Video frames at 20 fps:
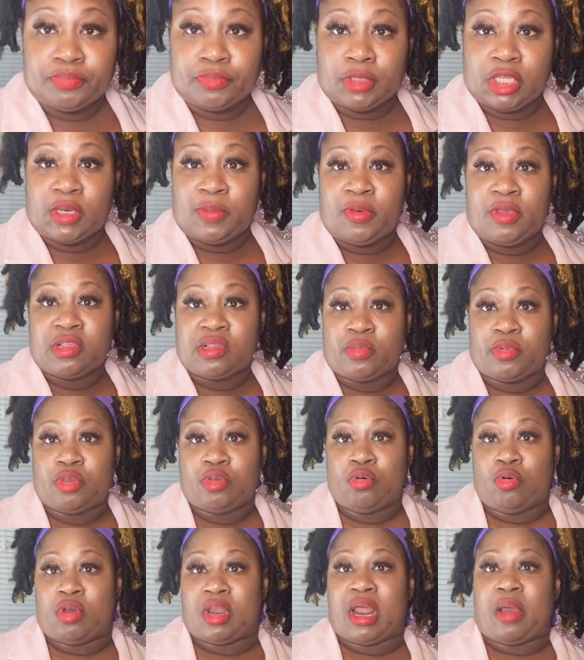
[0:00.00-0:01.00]
It depends on where you're
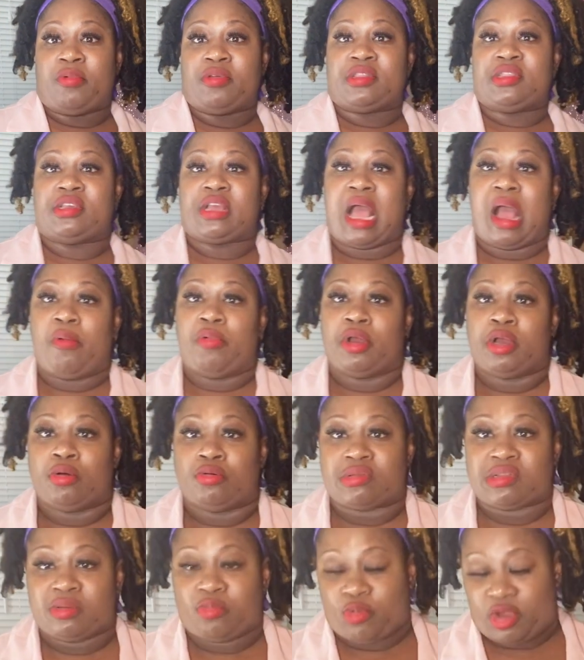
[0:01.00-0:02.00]
going. I would go
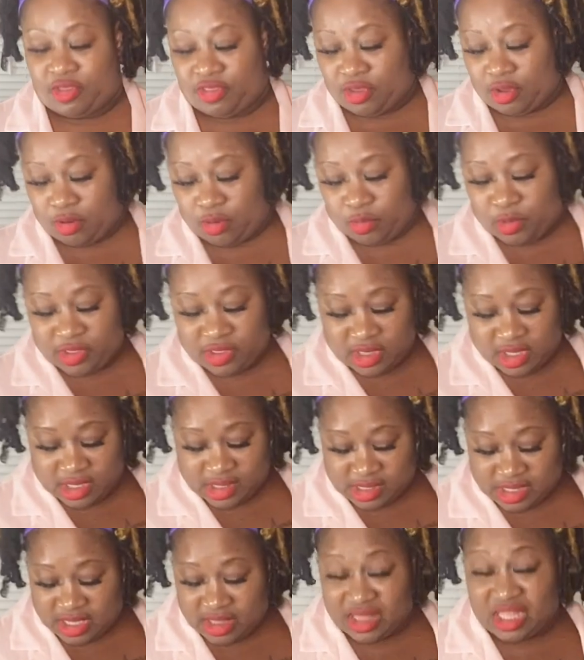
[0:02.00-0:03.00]
somewhere though with
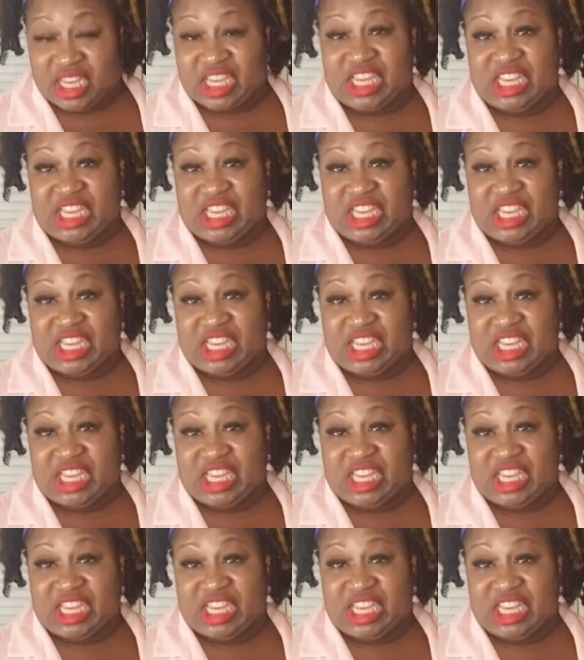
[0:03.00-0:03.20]
this in the